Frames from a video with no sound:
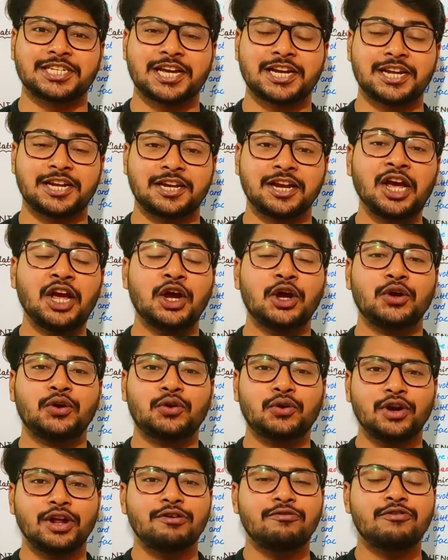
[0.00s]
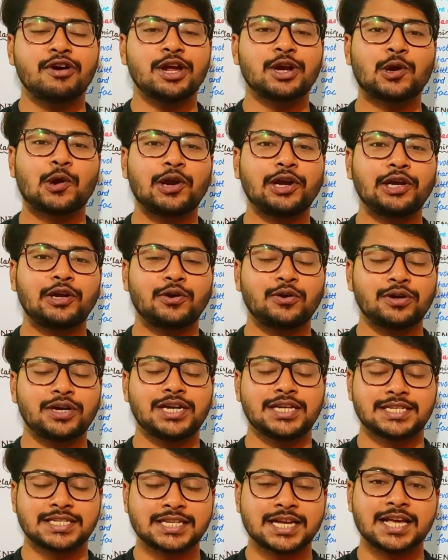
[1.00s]
Channel. Today we are going to
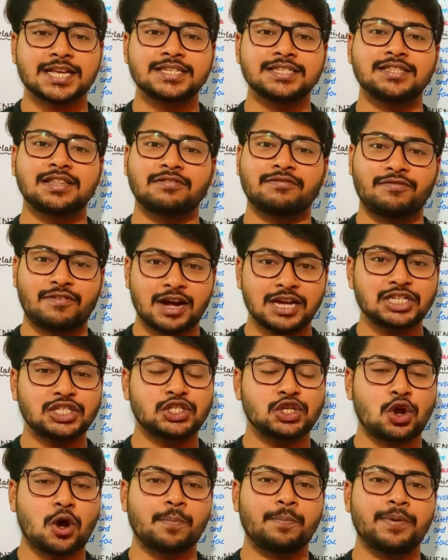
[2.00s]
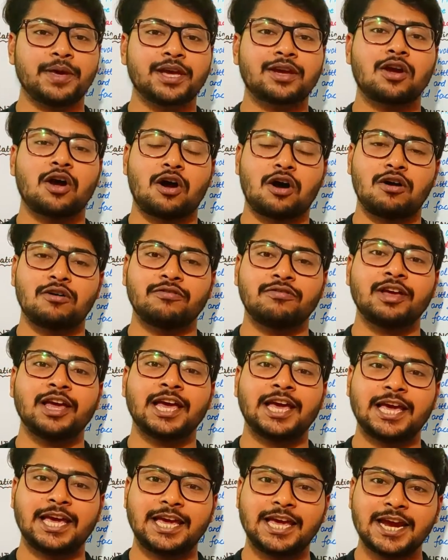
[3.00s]
discuss the first topic of
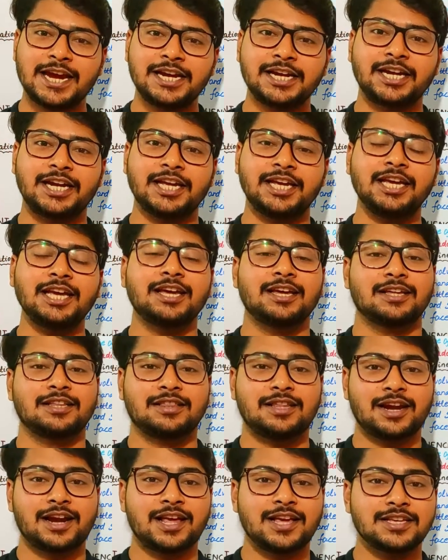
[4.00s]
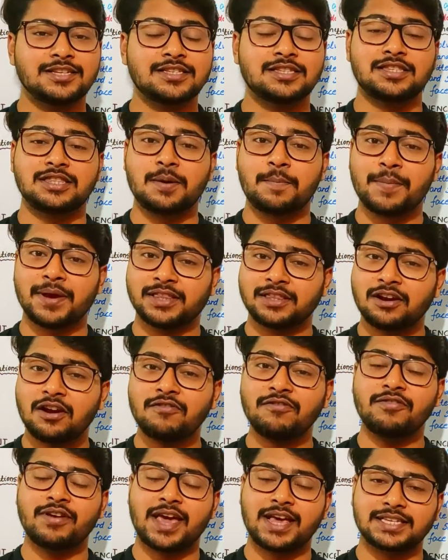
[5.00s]
ENT, that is the method
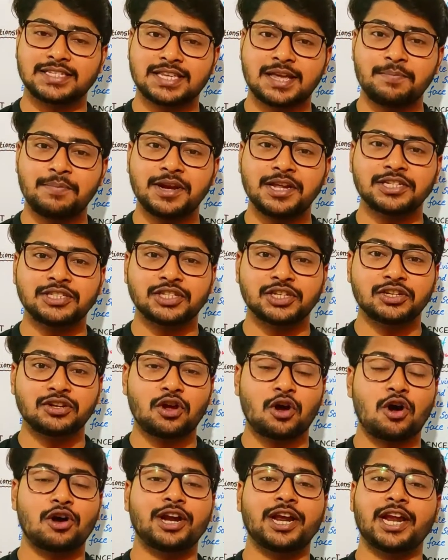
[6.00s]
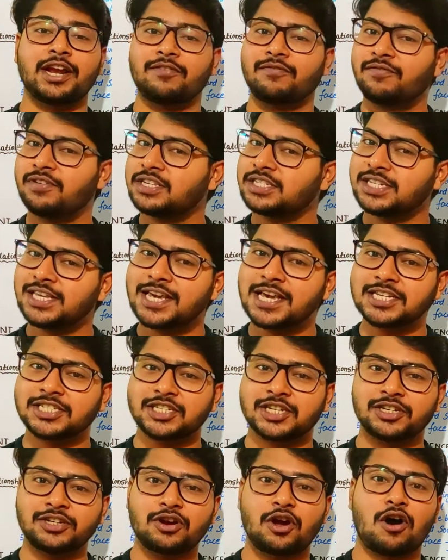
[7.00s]
of examination or
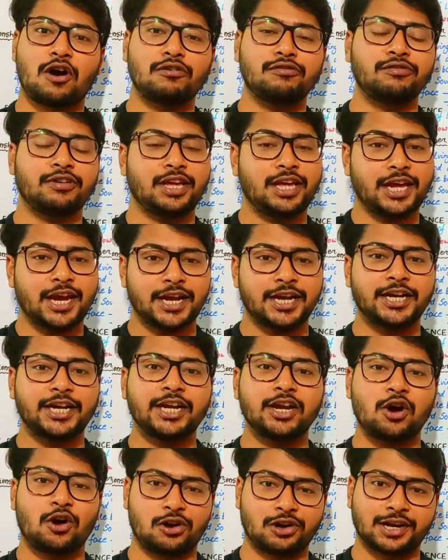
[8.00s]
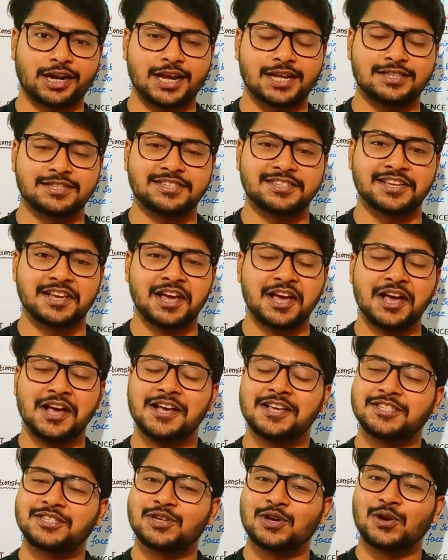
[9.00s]
investigation of ENT organs.
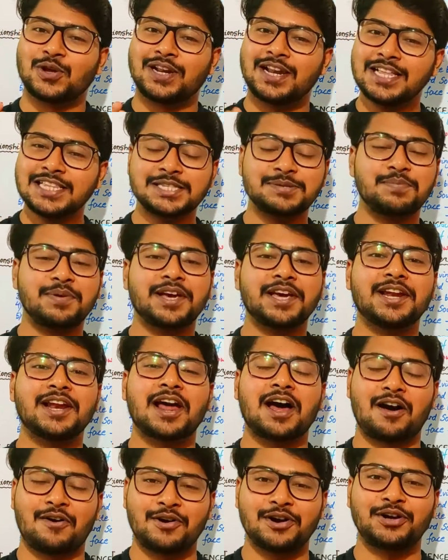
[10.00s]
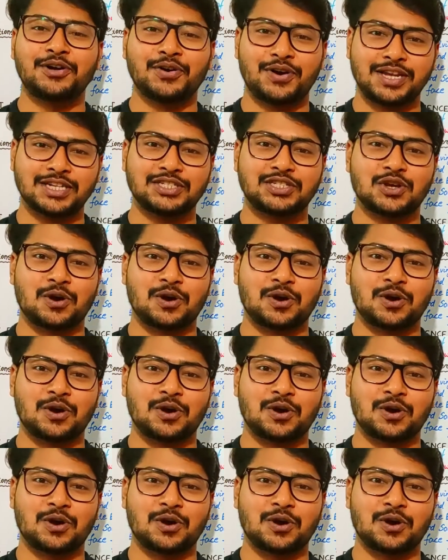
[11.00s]
So let's begin our today's